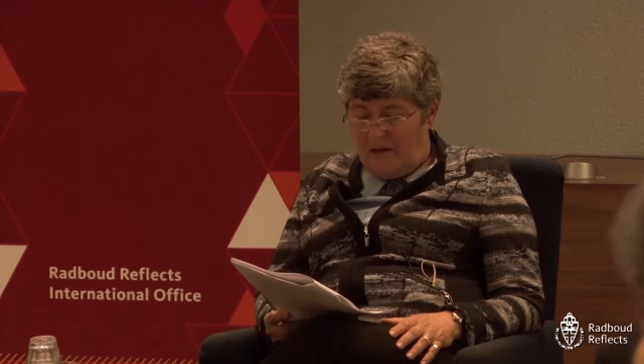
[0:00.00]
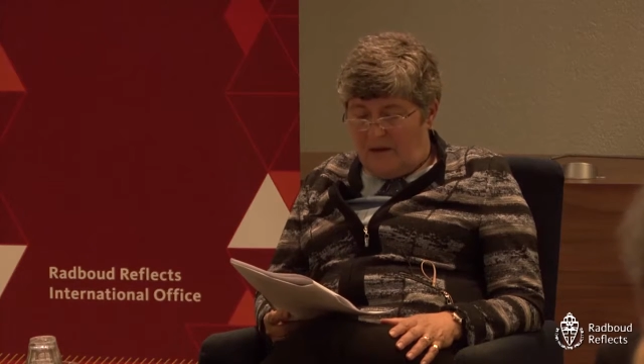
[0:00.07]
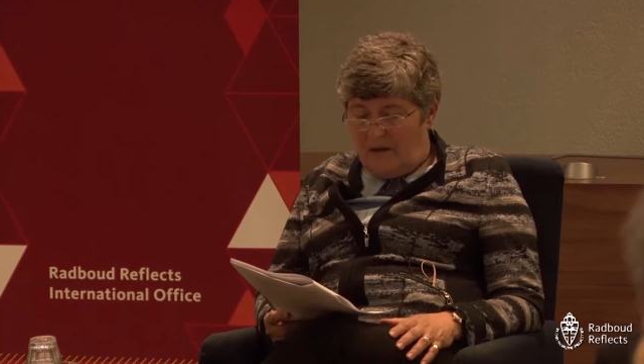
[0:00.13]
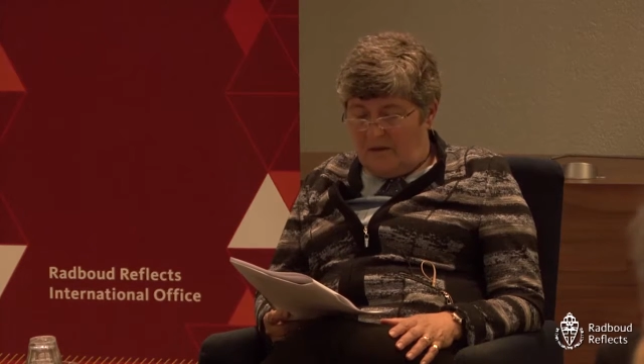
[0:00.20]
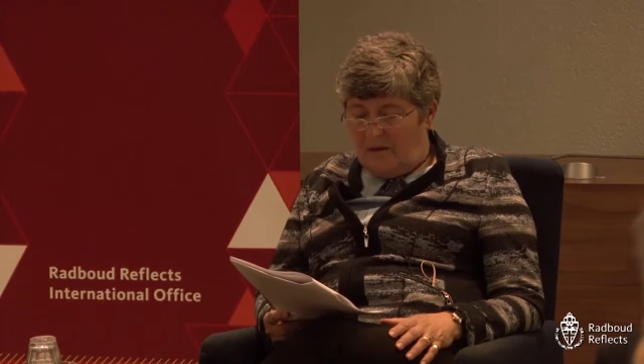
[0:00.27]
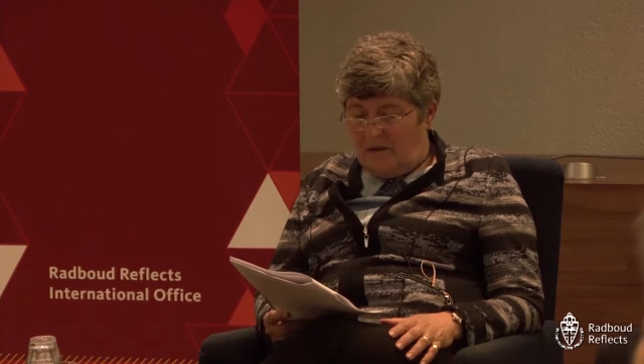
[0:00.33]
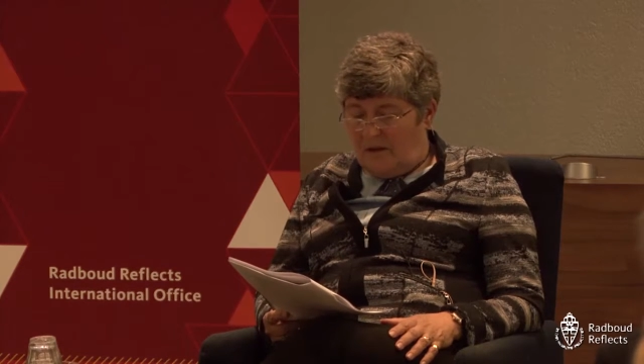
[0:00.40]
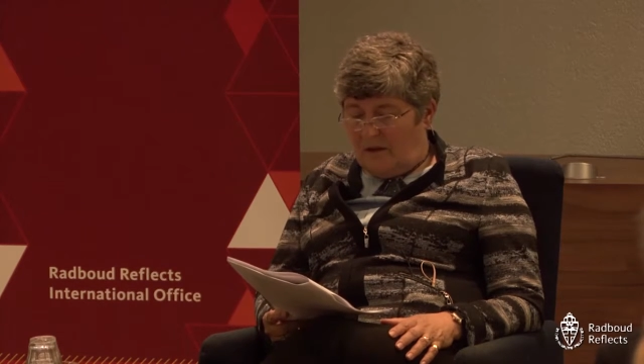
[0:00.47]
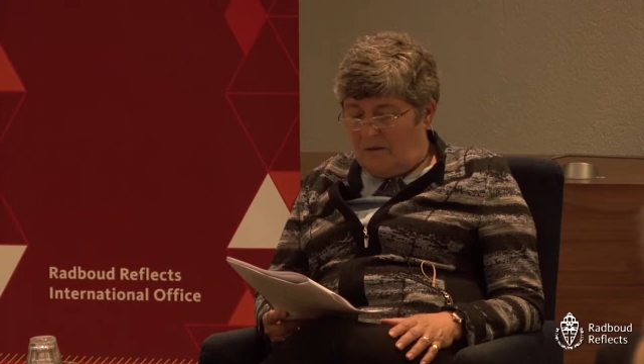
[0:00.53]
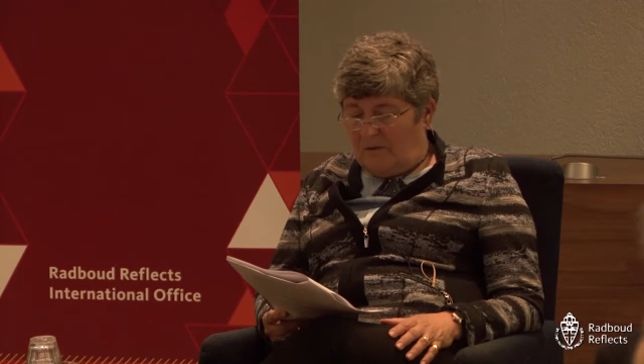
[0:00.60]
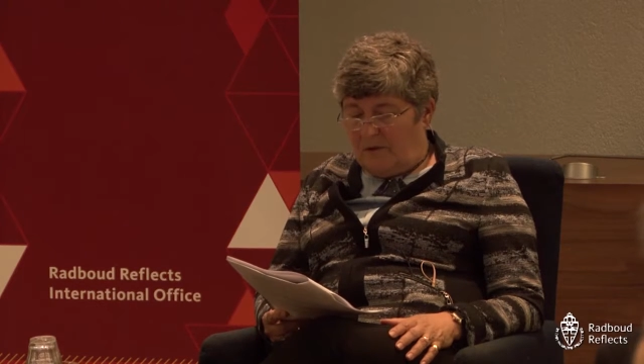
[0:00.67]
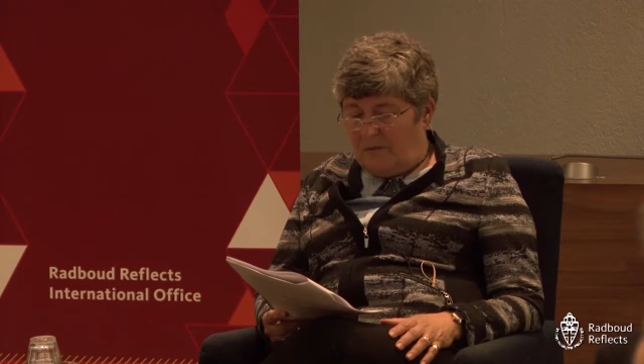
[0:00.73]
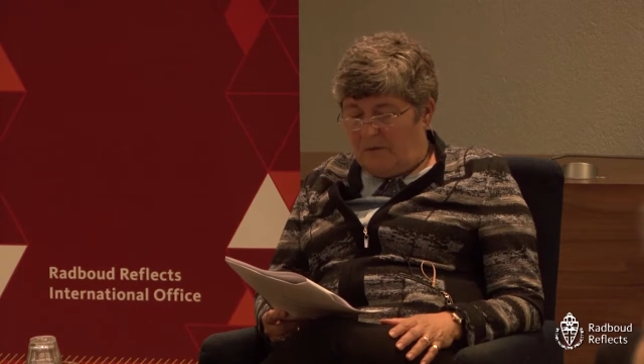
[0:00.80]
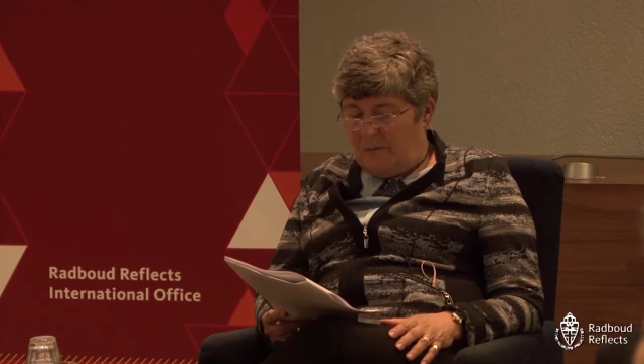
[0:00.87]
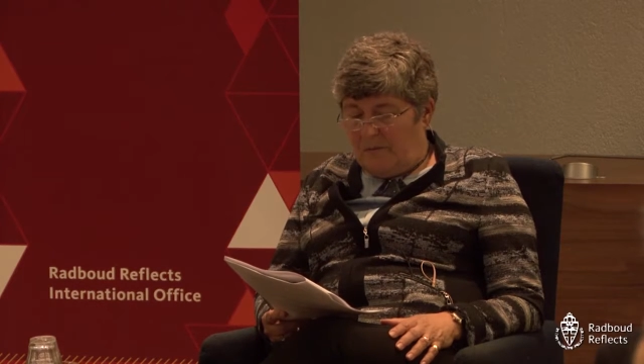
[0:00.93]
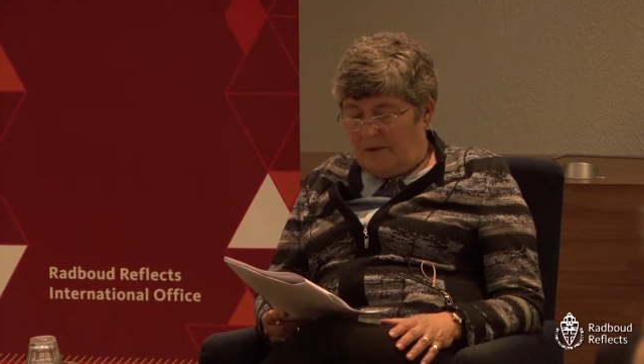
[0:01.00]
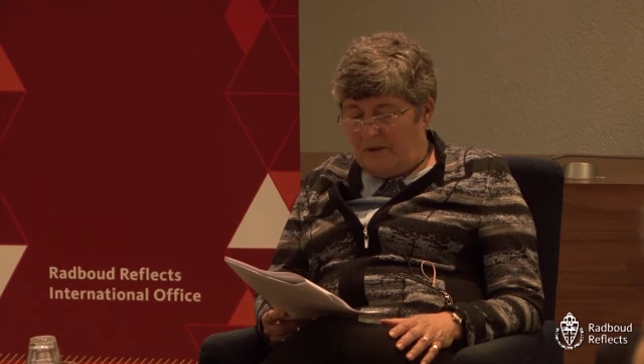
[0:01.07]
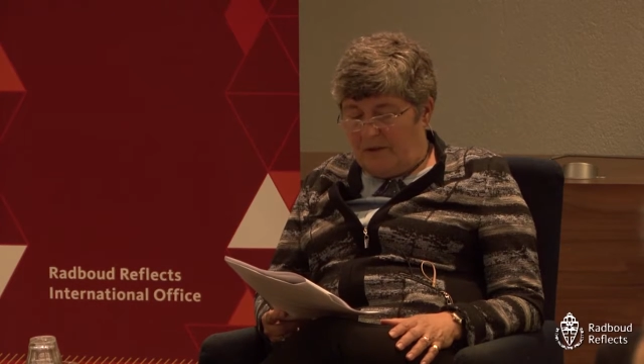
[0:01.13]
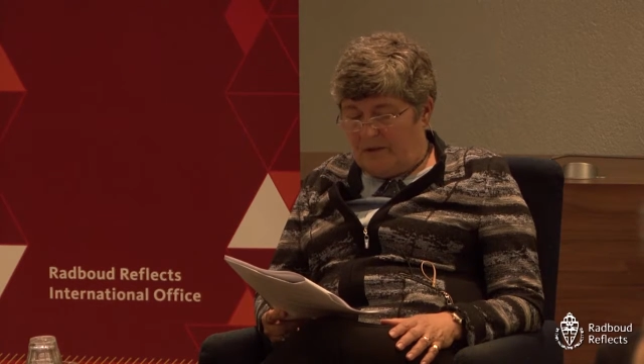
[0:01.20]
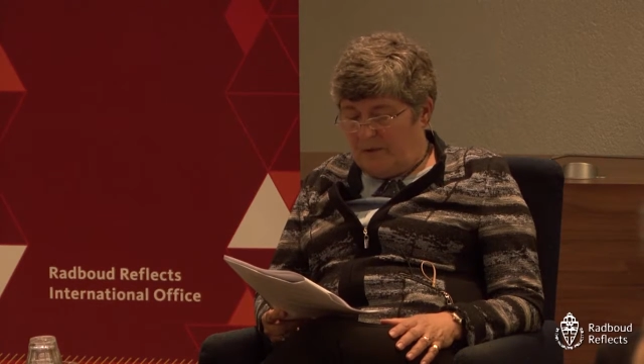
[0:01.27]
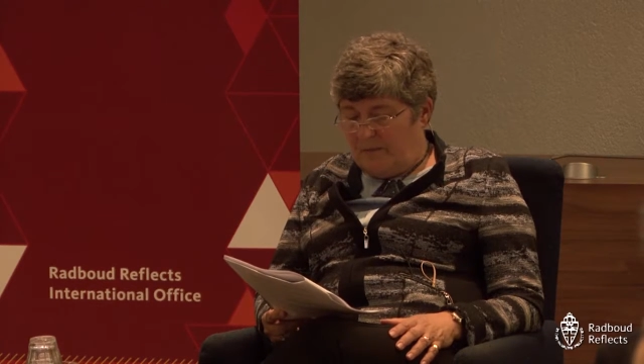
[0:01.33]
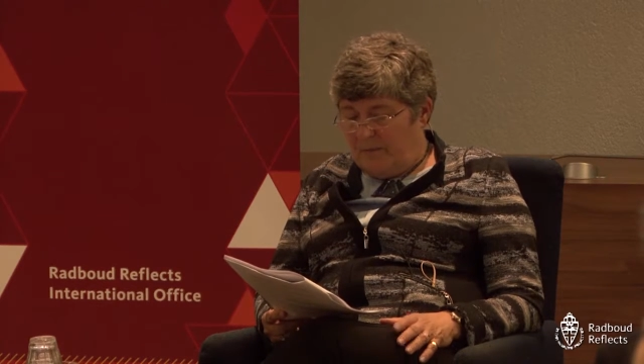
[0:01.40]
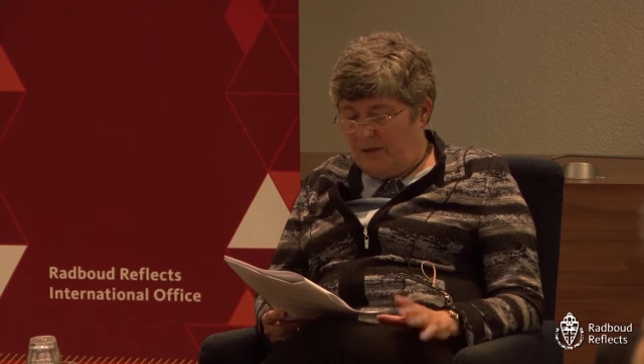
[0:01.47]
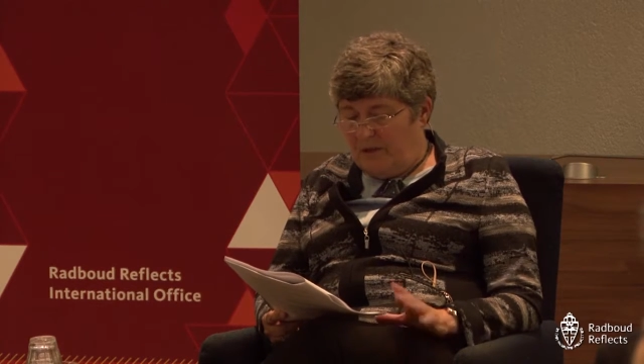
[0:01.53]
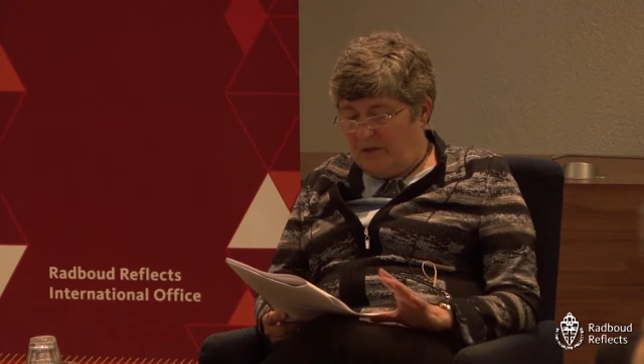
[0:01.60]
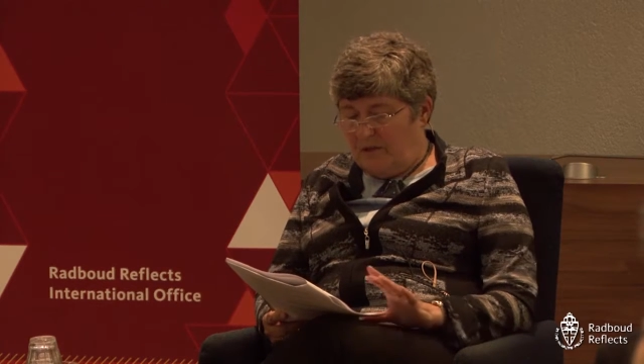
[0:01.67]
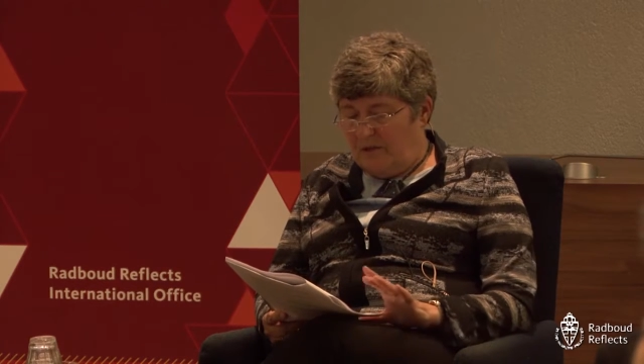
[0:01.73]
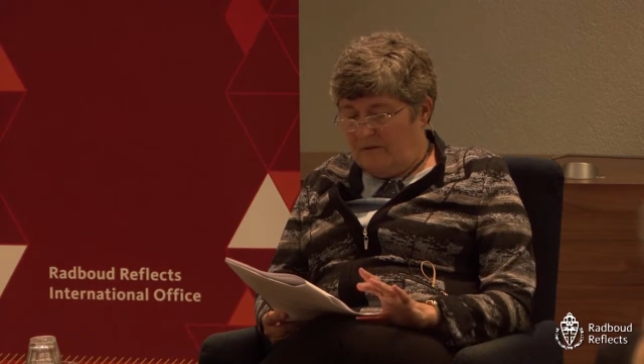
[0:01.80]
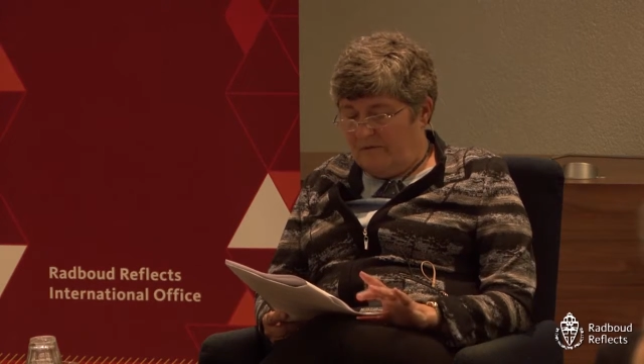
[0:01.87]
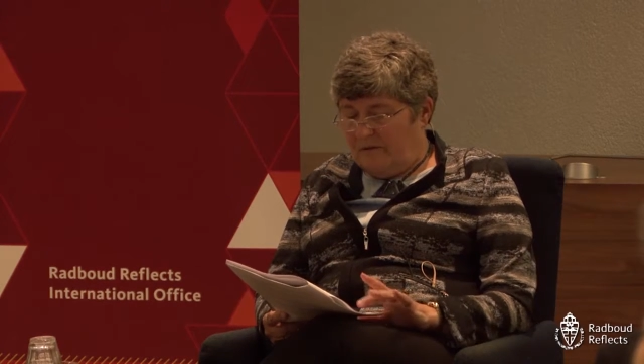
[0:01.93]
and the equitable
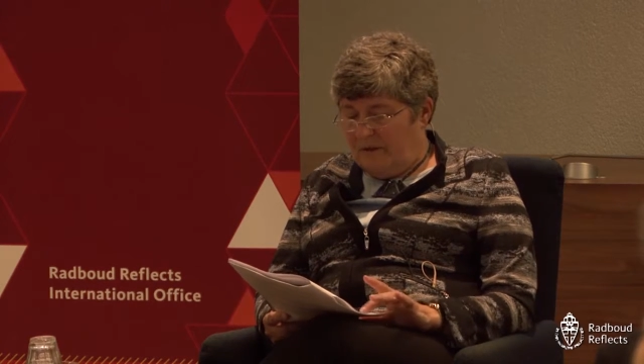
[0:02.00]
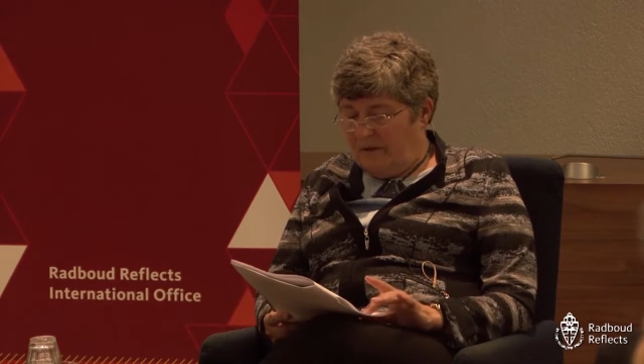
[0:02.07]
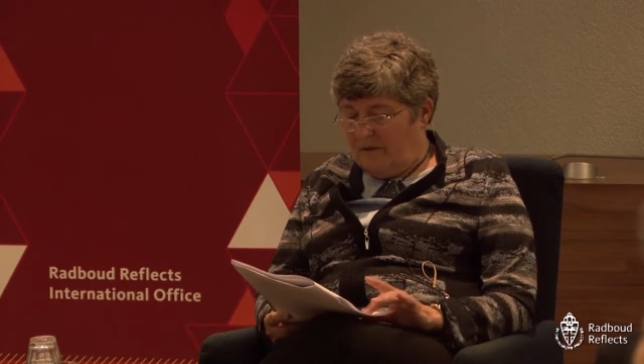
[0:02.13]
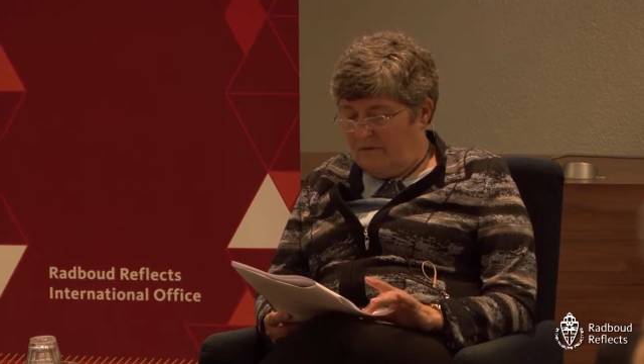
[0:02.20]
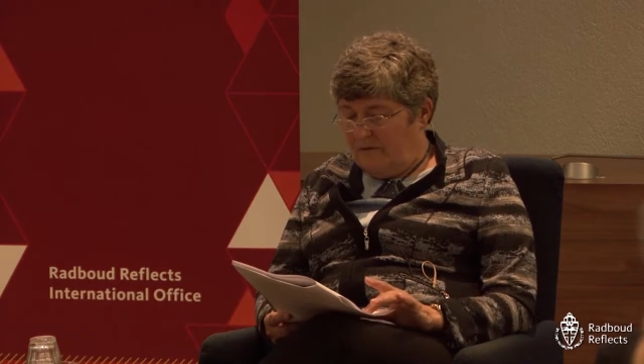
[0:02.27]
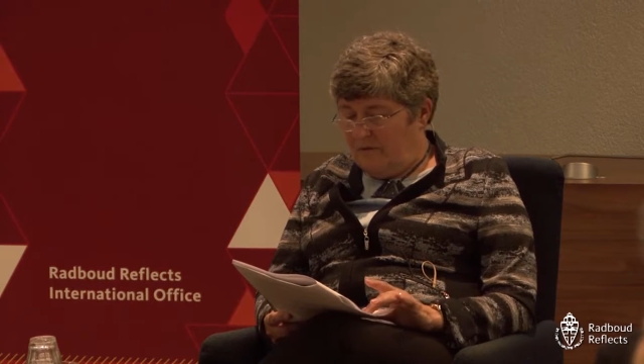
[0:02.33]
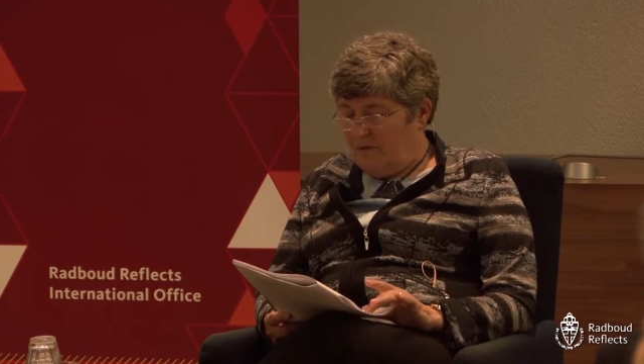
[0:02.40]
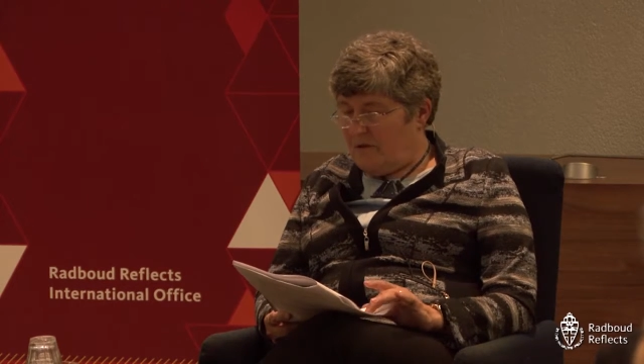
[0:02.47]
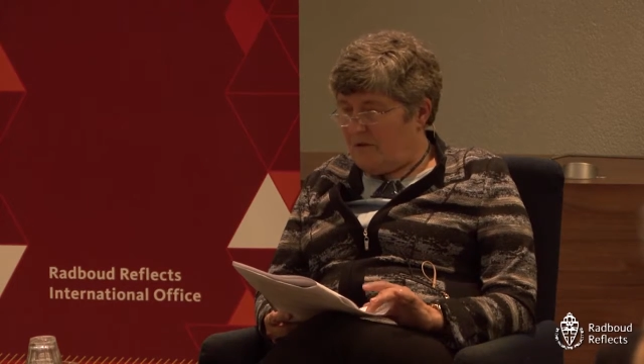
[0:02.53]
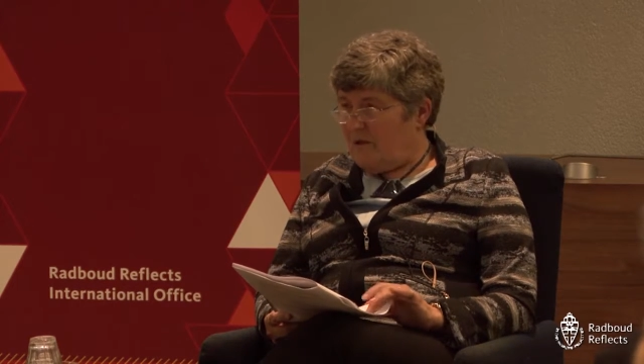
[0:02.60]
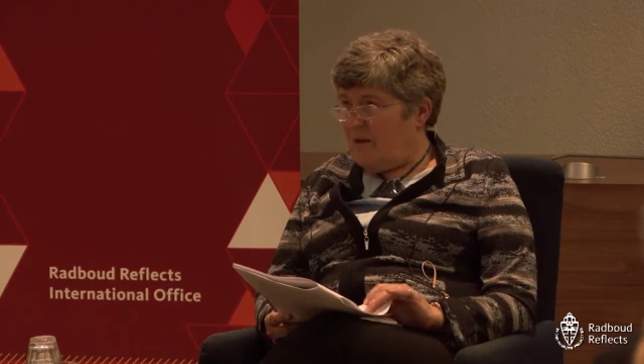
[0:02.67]
participation of Francophones